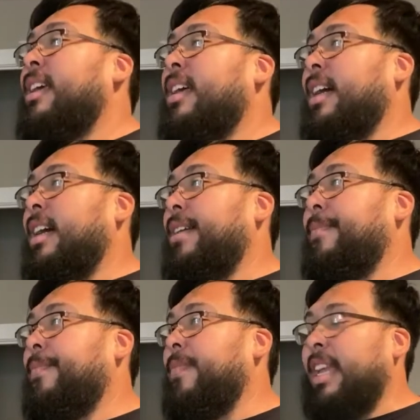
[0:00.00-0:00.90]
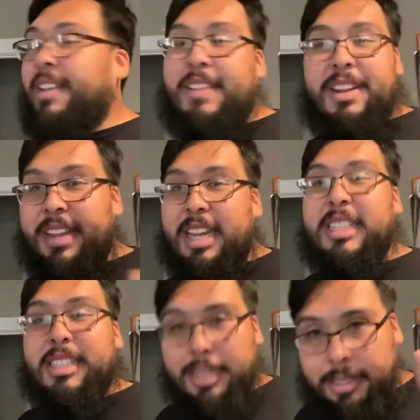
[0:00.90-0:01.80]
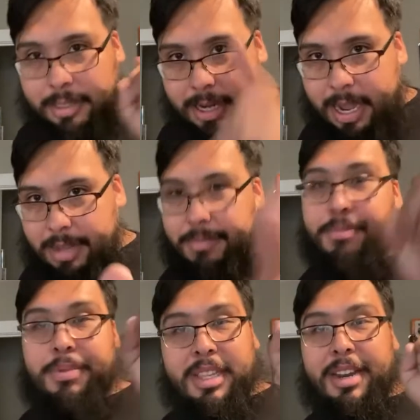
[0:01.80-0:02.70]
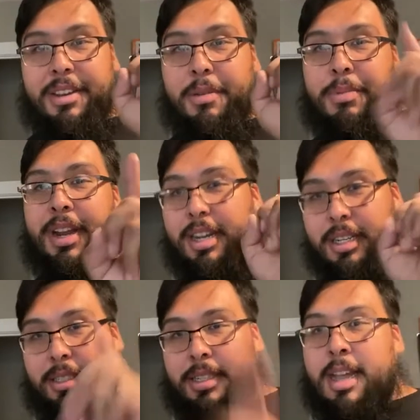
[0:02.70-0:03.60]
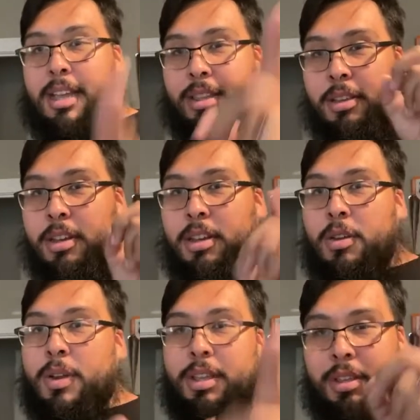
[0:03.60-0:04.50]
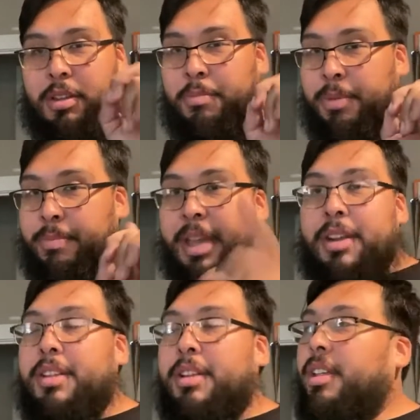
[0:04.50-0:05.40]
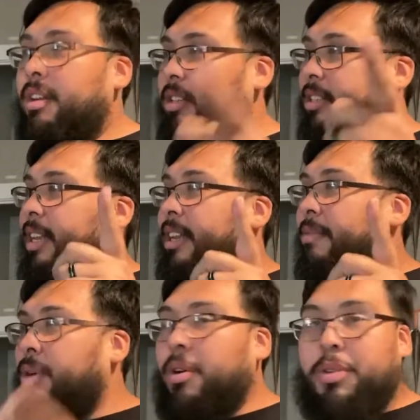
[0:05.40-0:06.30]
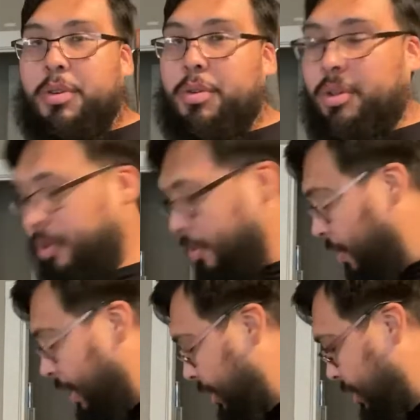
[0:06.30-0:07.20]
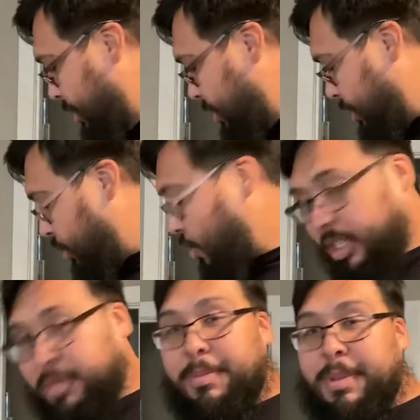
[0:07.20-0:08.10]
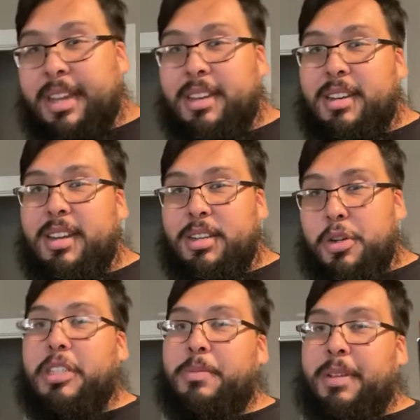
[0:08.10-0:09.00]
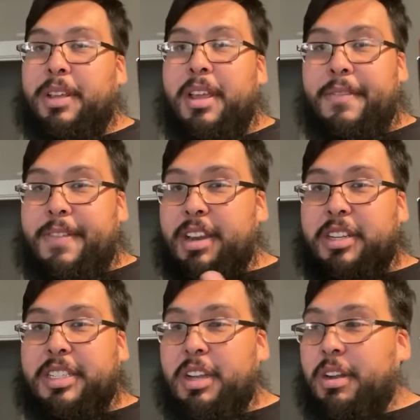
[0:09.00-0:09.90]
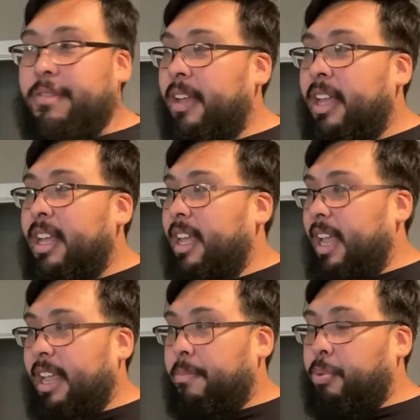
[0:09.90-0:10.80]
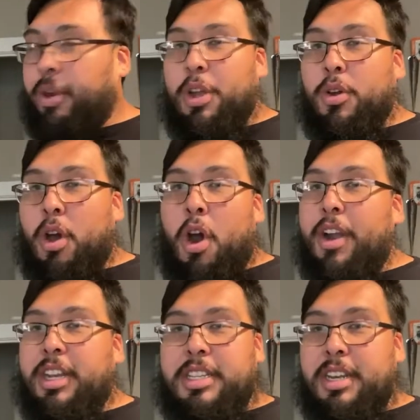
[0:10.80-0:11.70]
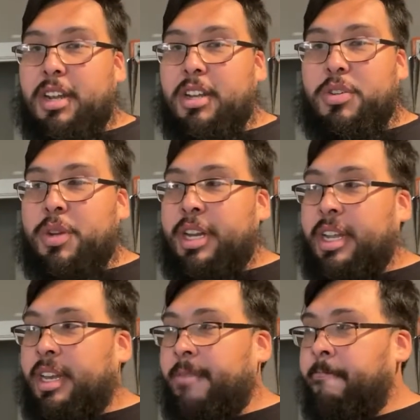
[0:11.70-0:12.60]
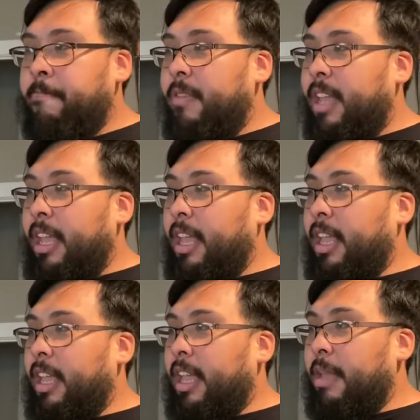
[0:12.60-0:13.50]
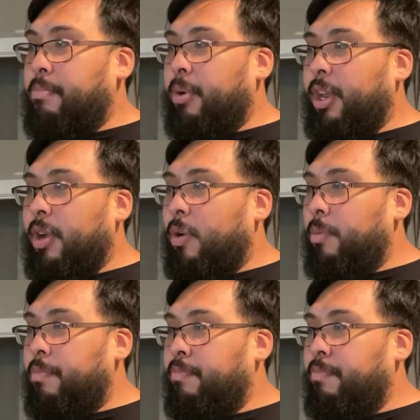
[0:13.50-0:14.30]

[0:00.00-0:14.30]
And even if it is, it's not. Put that in your brain. It's not. You can do it. You can be better than others, and bro, you'll do great. Trust me, man. Trust me. Find yourself a pre-owned R1800, a pre-owned.